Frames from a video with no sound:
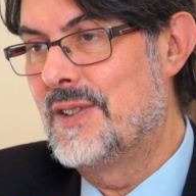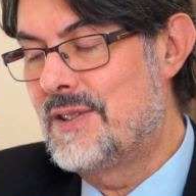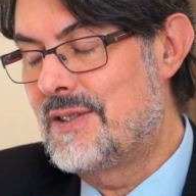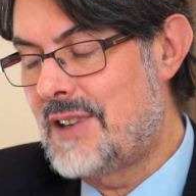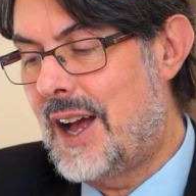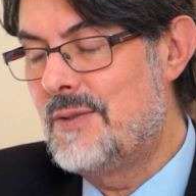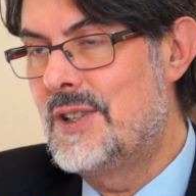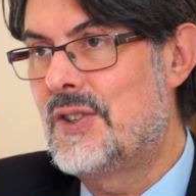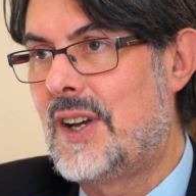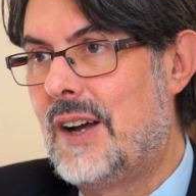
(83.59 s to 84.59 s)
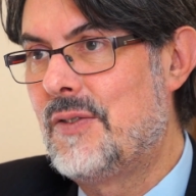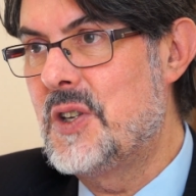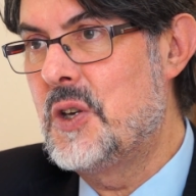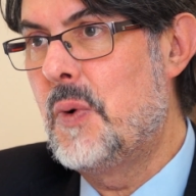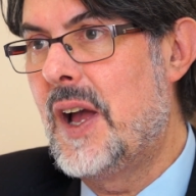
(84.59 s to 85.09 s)
The Saudis have,
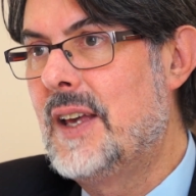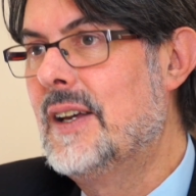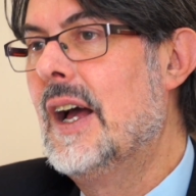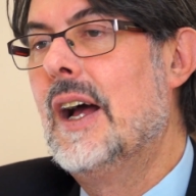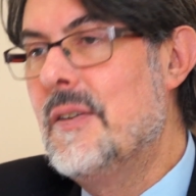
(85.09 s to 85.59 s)
the UAE,